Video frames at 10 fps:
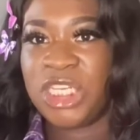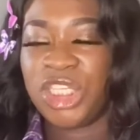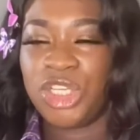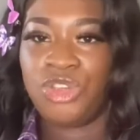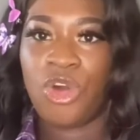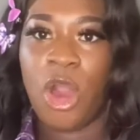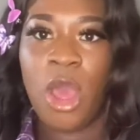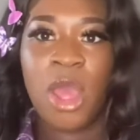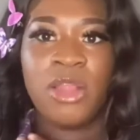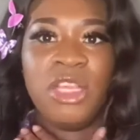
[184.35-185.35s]
she's got
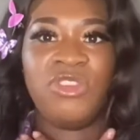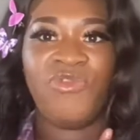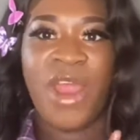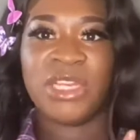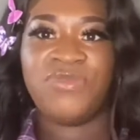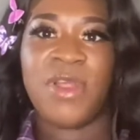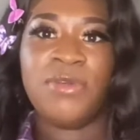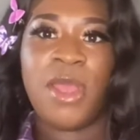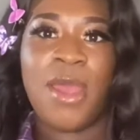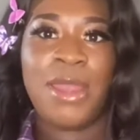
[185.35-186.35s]
this rash
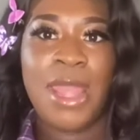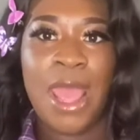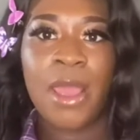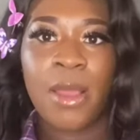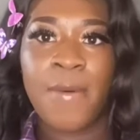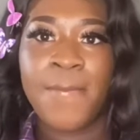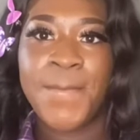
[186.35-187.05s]
around her neck.